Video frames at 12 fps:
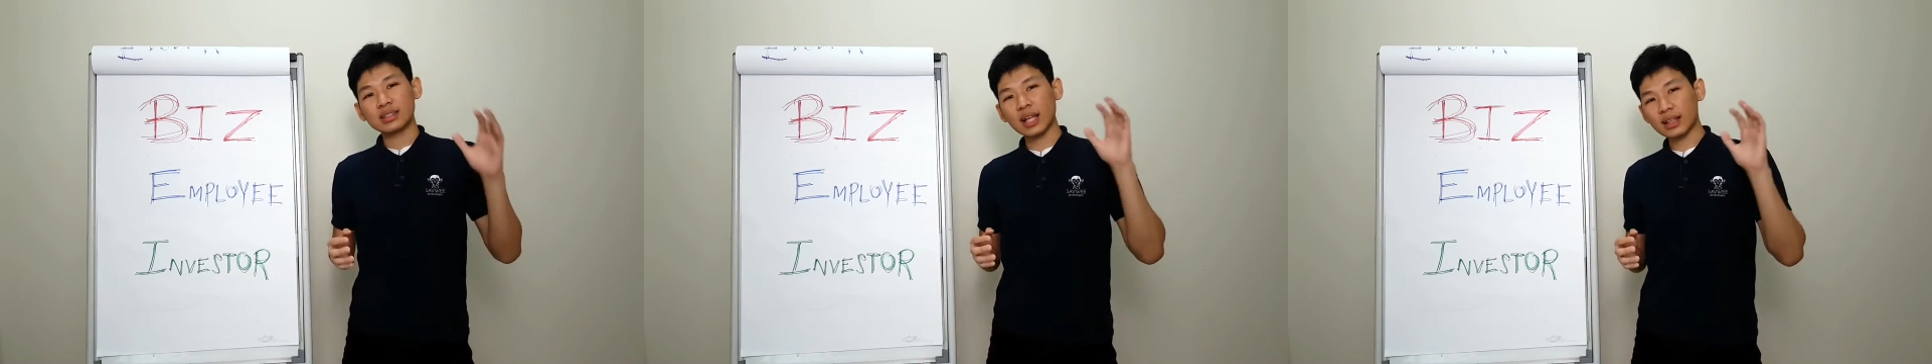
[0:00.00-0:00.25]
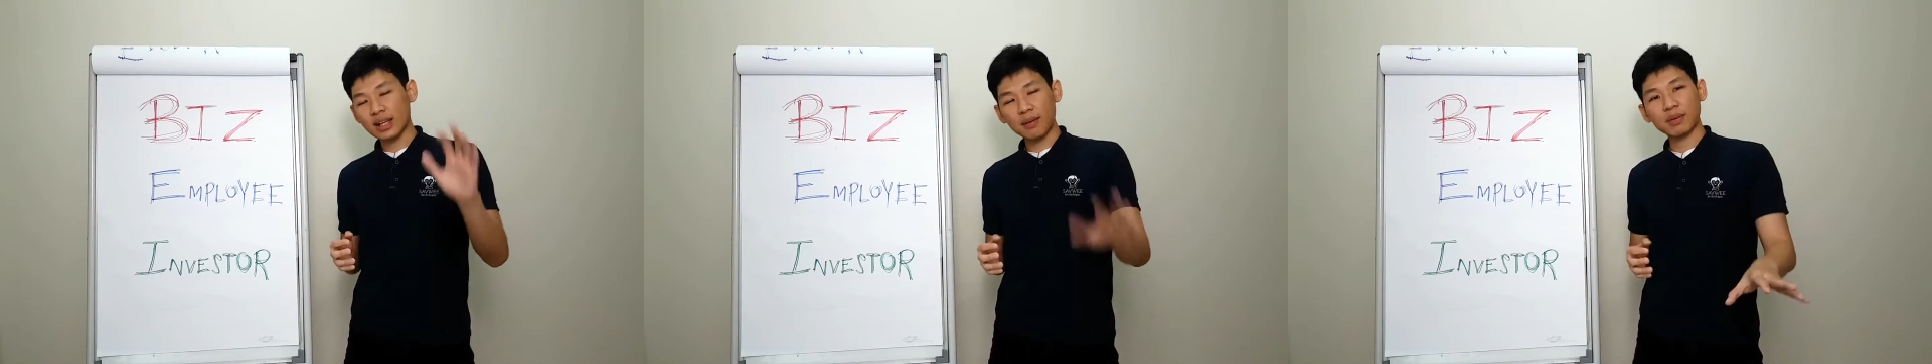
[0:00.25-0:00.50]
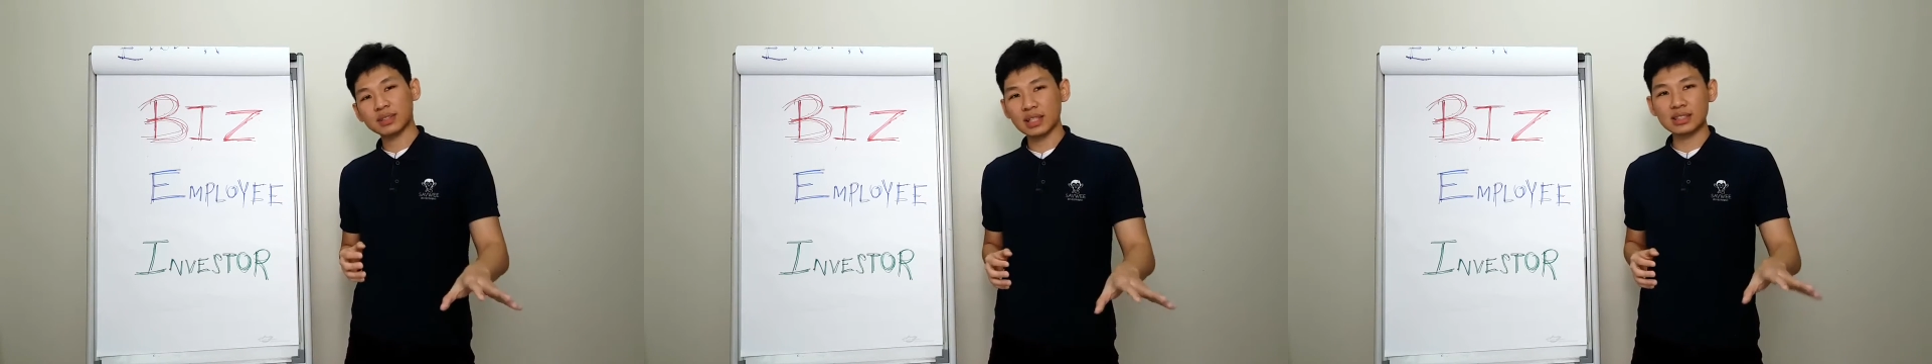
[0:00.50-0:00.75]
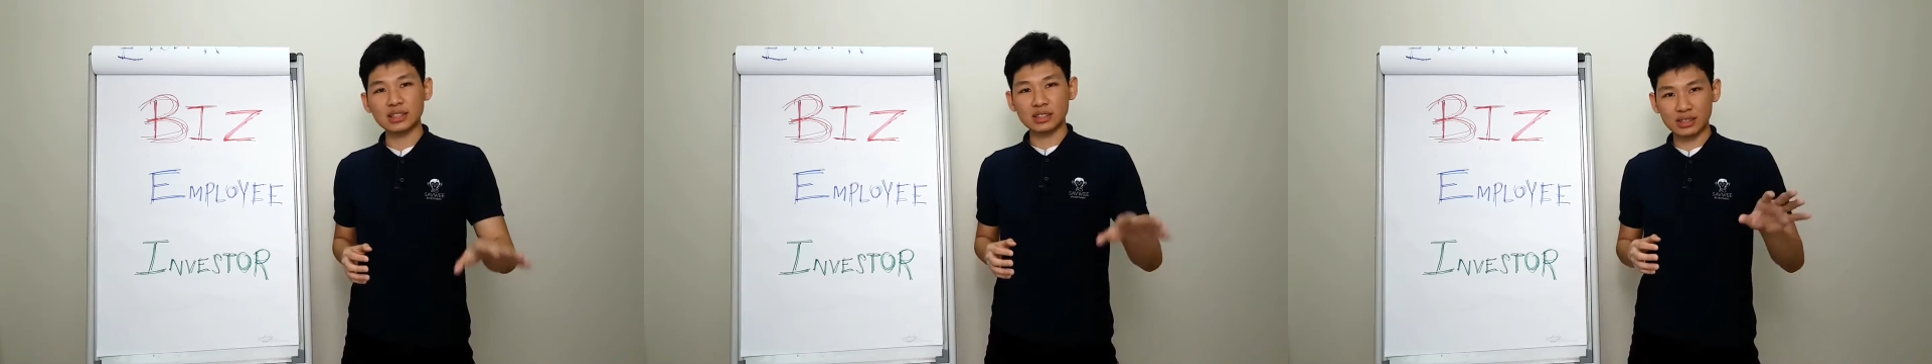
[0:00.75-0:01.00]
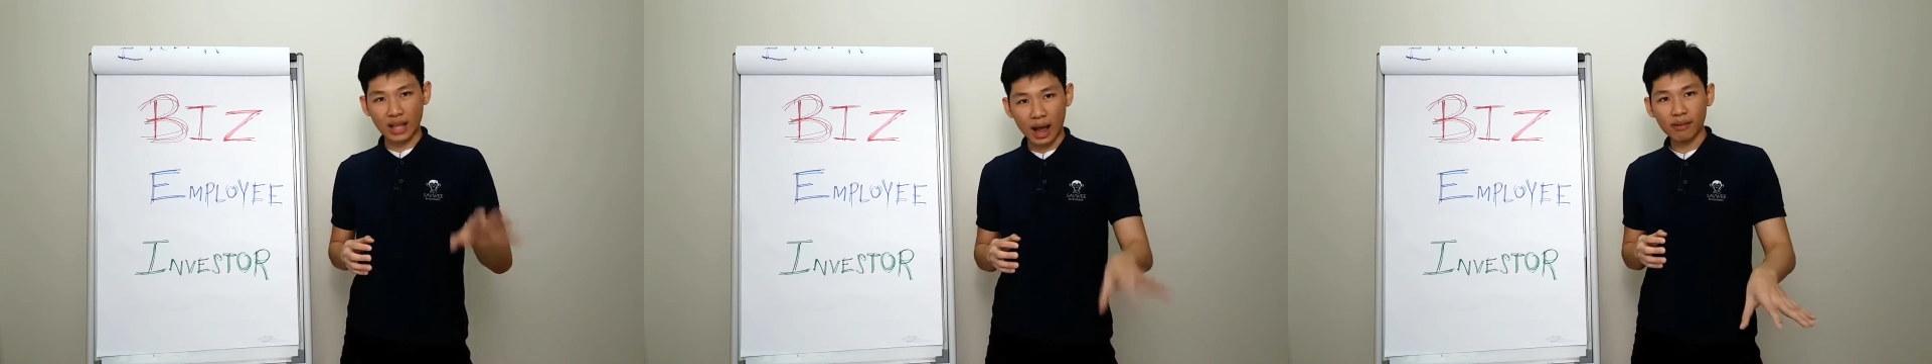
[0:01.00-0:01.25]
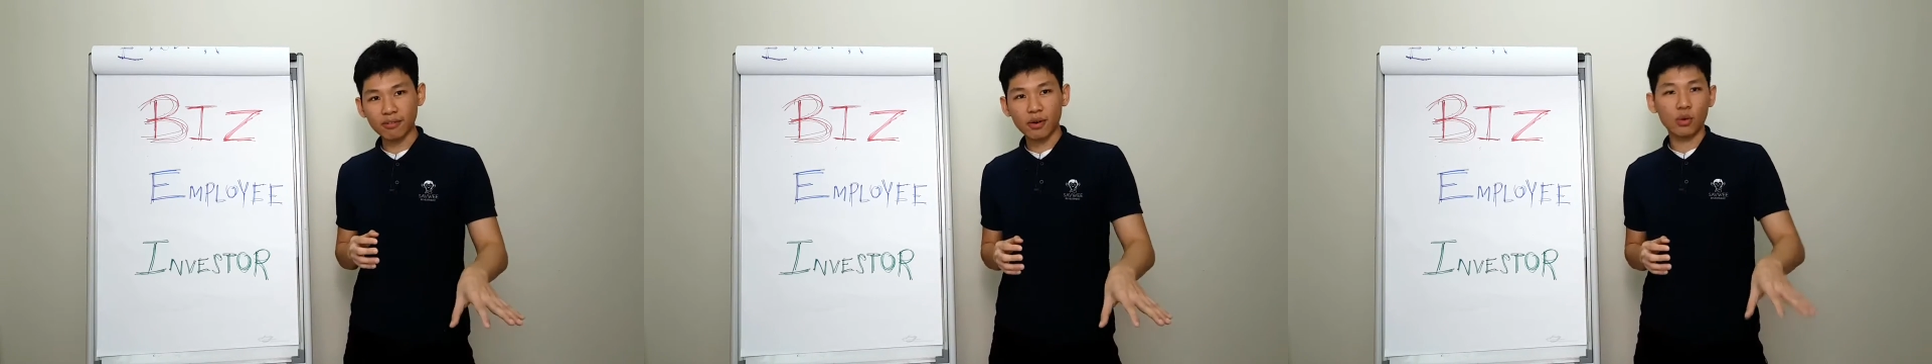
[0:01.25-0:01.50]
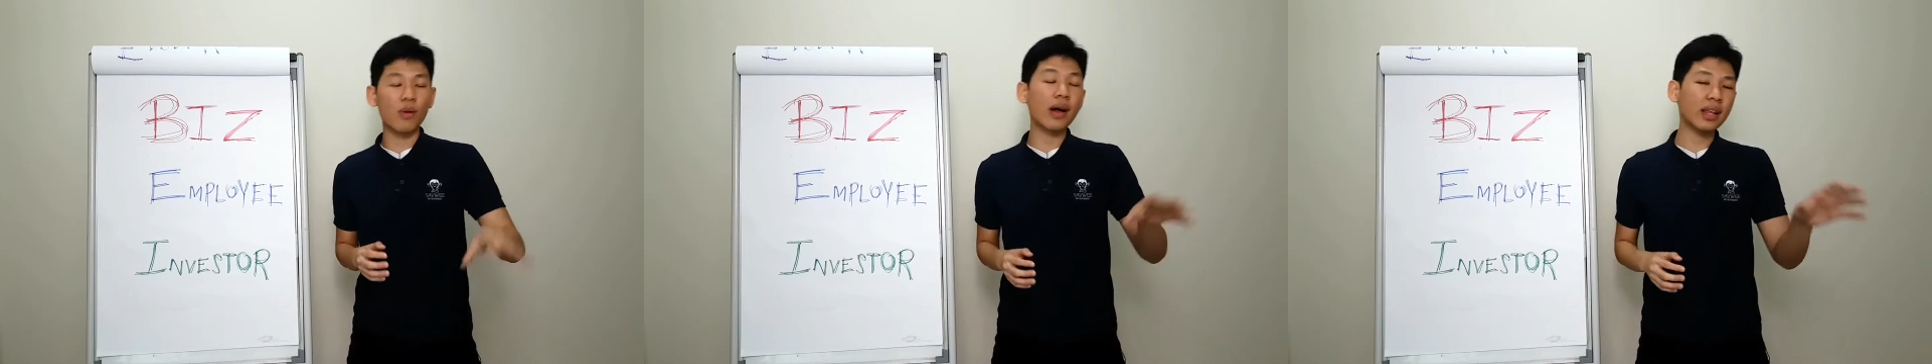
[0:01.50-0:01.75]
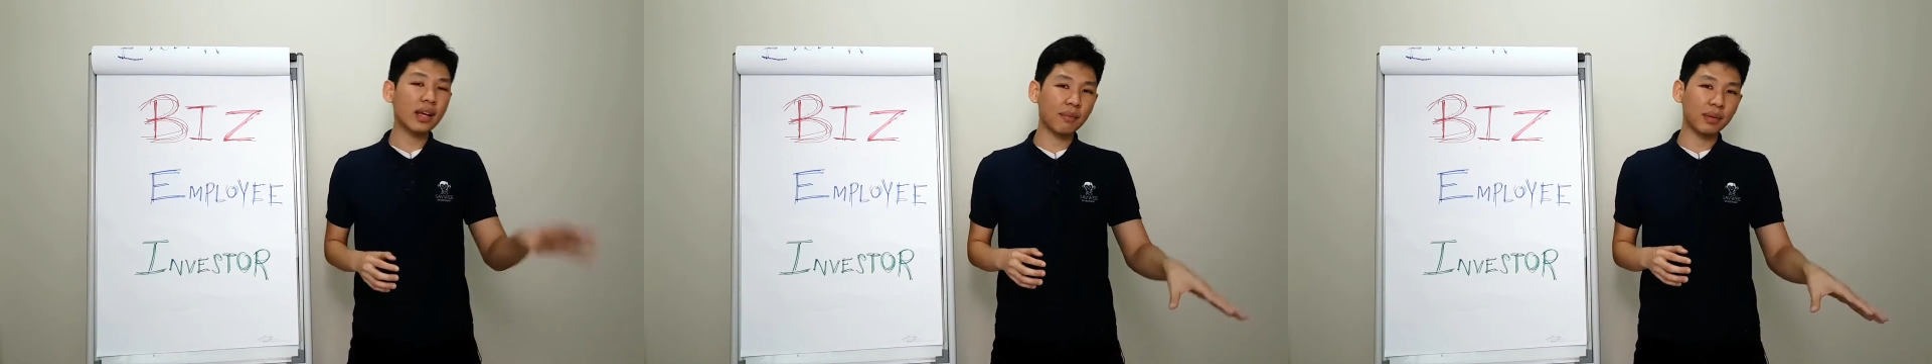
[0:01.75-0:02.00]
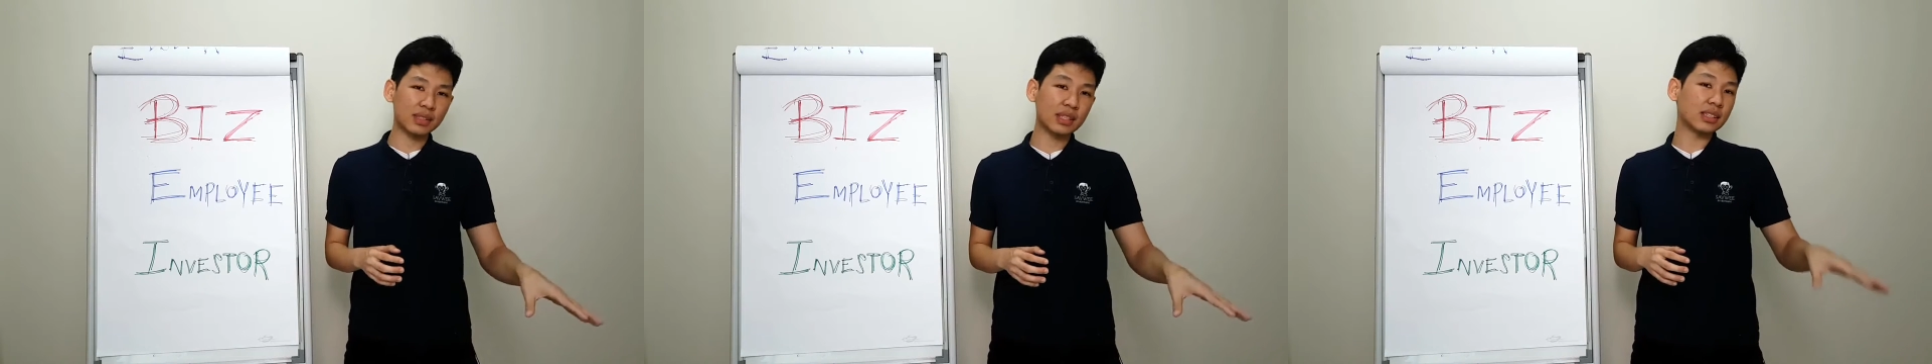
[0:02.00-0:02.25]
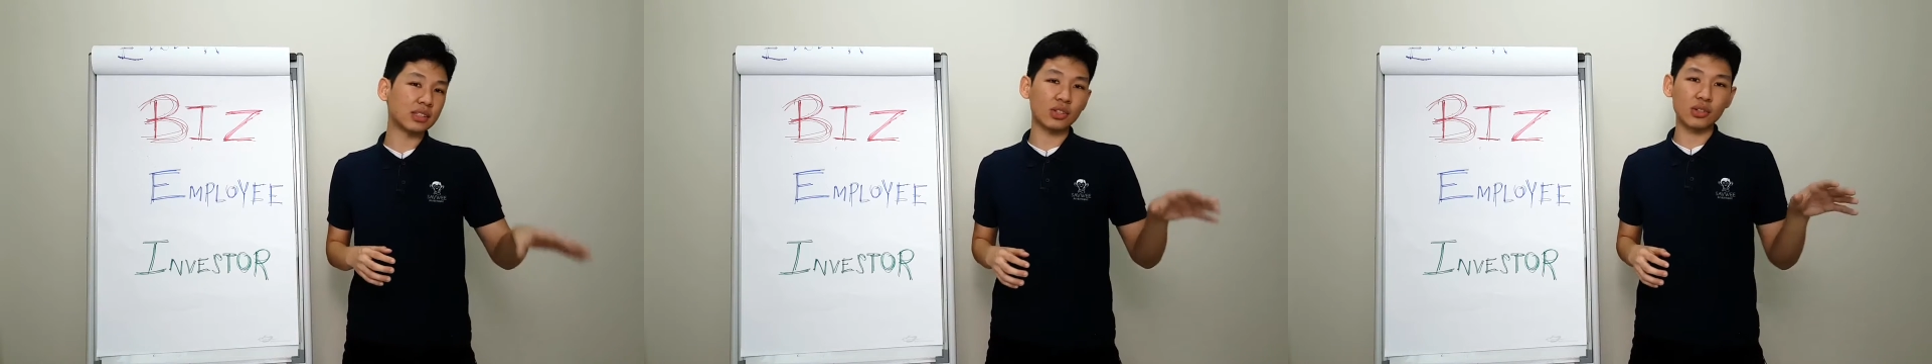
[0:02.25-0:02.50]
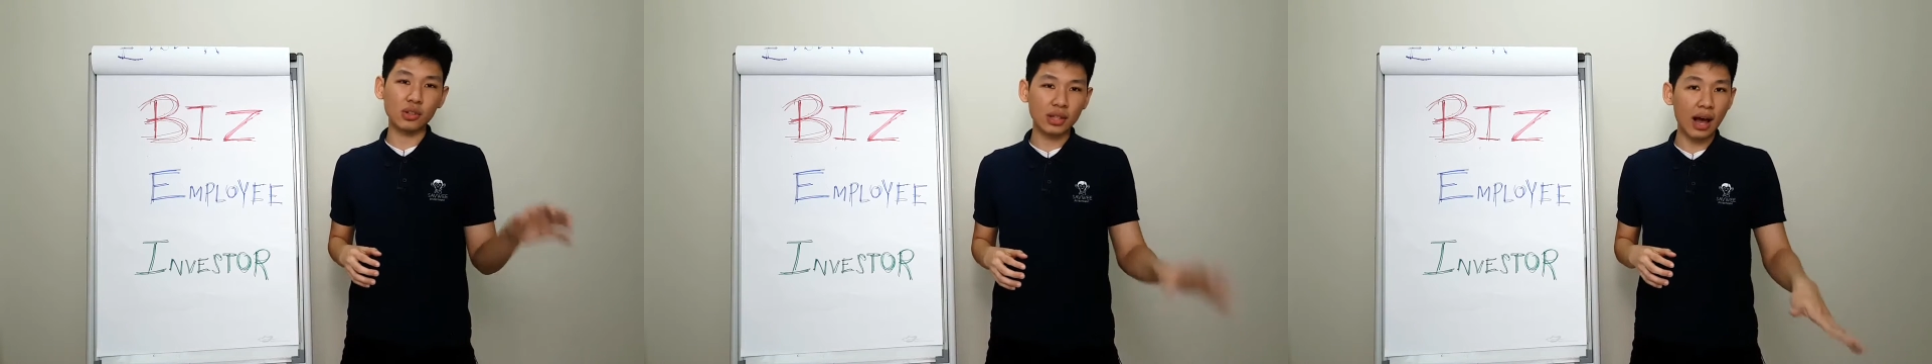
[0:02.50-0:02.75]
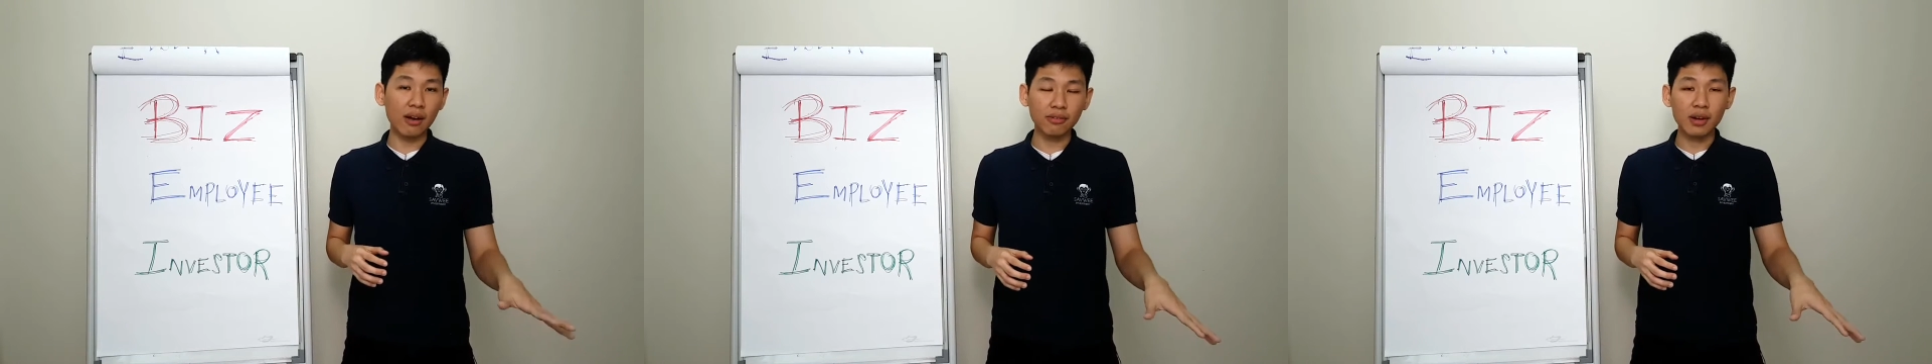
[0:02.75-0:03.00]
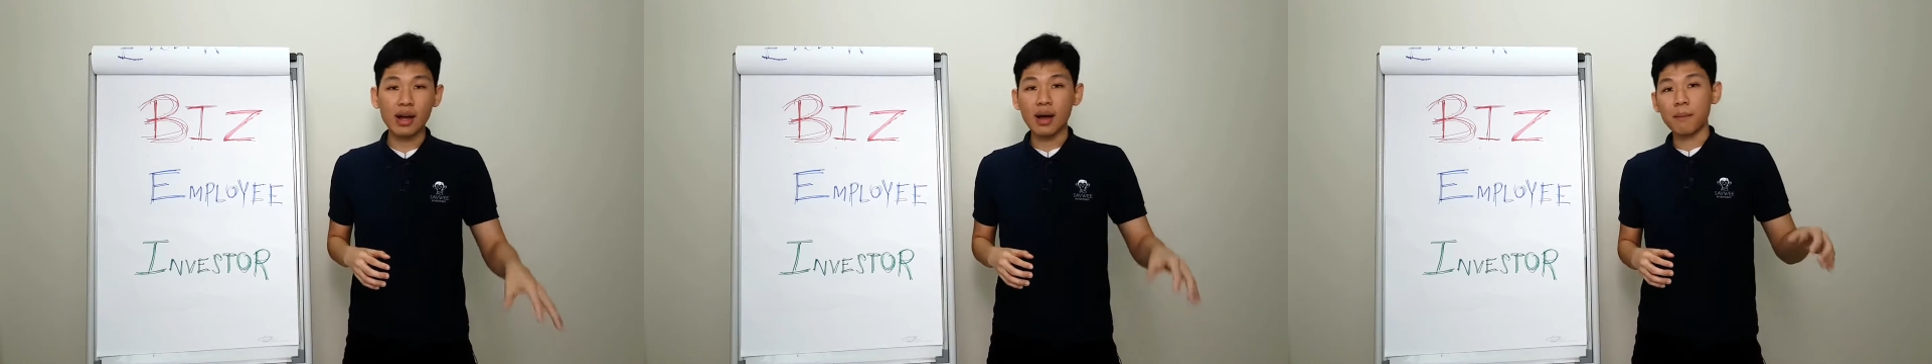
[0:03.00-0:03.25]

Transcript: starting a business is tough, running a business is also tough,